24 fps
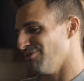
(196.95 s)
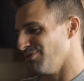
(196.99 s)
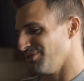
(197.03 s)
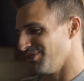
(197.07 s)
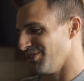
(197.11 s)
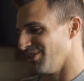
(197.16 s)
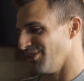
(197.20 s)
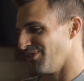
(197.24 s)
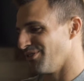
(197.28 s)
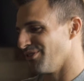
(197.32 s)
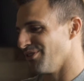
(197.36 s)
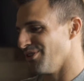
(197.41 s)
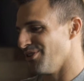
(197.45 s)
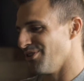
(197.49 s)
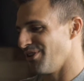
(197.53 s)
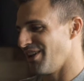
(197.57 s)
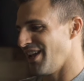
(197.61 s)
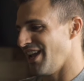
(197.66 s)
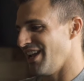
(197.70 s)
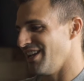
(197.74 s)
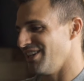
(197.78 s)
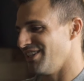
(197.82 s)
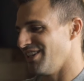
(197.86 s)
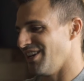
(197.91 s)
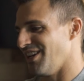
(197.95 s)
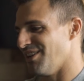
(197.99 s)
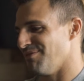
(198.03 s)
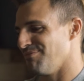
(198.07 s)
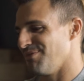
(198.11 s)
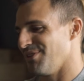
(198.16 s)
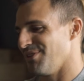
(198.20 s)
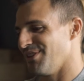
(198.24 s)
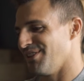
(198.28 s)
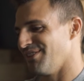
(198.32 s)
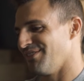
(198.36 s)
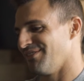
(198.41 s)
was the croquet
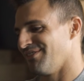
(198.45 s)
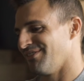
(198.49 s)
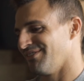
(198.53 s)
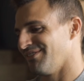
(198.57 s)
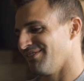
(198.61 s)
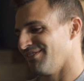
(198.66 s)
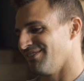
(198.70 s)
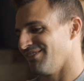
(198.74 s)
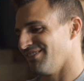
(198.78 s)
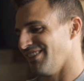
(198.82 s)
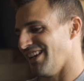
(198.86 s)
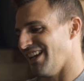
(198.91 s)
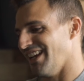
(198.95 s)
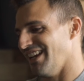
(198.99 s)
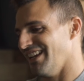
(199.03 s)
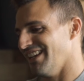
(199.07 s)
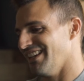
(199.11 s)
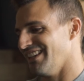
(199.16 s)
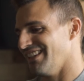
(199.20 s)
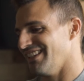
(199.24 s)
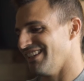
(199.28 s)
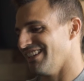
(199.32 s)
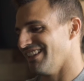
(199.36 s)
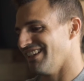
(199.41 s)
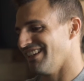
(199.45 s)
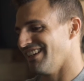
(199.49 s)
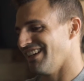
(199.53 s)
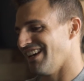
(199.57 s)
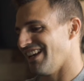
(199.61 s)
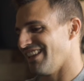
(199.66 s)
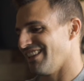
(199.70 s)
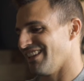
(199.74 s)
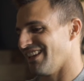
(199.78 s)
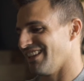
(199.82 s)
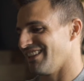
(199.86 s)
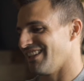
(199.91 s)
champion, and I
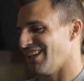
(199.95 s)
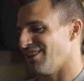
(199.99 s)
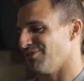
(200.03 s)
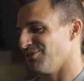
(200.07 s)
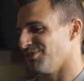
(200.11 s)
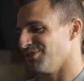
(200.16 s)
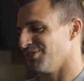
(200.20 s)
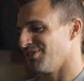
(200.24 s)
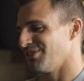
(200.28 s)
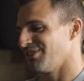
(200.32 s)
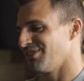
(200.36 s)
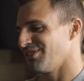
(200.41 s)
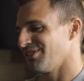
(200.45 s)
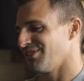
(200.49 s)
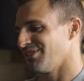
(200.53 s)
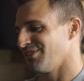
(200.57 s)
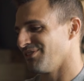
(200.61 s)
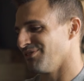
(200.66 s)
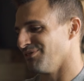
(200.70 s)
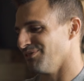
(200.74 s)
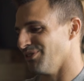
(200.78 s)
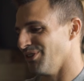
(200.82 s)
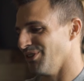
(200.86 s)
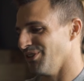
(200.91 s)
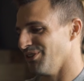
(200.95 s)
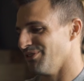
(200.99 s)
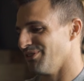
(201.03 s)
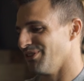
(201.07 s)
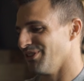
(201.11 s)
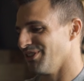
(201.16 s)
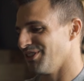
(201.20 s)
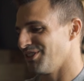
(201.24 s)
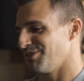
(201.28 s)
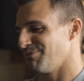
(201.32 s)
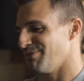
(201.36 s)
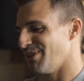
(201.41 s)
thought that was really,
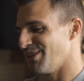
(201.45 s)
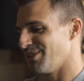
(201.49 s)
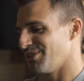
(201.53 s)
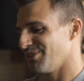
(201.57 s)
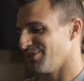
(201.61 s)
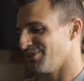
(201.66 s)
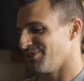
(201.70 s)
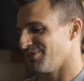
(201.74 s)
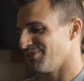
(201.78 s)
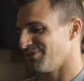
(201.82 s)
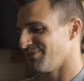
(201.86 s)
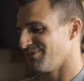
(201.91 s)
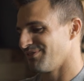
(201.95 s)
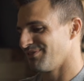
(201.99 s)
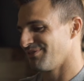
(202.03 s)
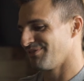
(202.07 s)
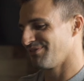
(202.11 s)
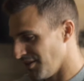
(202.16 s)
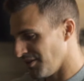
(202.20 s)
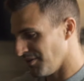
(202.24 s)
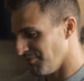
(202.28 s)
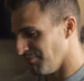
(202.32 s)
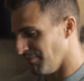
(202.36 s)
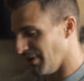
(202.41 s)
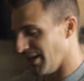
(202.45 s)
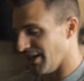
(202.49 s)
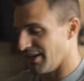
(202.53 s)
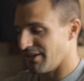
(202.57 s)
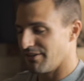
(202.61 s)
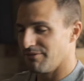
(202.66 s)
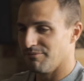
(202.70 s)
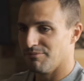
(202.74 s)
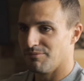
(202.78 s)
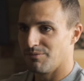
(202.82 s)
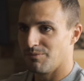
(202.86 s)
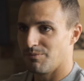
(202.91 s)
really special. My
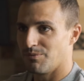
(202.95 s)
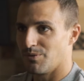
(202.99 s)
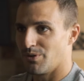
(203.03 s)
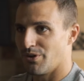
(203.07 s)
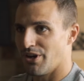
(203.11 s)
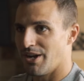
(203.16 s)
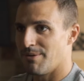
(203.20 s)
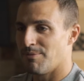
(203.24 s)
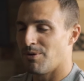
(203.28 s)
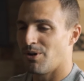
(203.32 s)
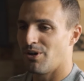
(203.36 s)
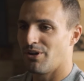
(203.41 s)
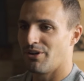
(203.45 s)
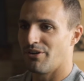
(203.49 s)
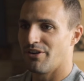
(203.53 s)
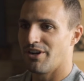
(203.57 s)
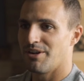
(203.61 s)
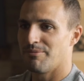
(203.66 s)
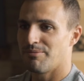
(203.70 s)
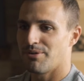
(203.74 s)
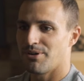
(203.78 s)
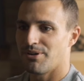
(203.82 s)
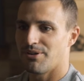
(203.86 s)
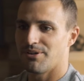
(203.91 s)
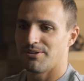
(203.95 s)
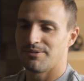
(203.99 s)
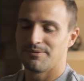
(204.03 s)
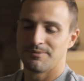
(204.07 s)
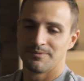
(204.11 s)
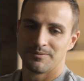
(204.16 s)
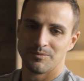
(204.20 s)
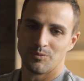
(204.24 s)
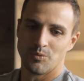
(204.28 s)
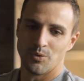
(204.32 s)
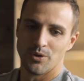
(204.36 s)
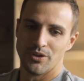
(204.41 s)
grandma and grandpa
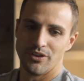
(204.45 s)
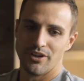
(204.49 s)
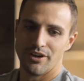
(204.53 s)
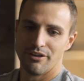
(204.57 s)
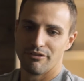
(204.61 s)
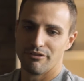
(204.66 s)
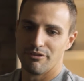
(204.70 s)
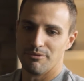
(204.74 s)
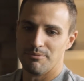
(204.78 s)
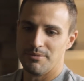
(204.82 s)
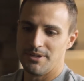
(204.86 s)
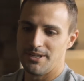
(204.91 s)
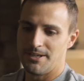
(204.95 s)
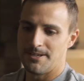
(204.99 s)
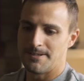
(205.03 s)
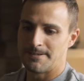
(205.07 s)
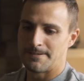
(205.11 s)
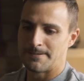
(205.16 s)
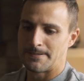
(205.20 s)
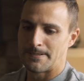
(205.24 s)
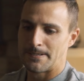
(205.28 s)
were there for me